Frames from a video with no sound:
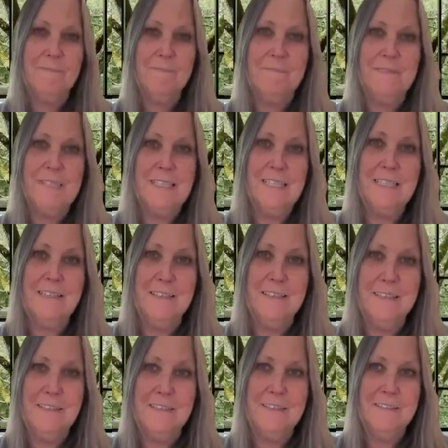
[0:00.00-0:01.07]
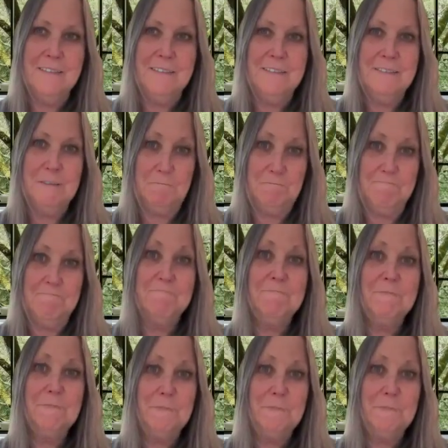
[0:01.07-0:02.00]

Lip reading: to feel good, you know.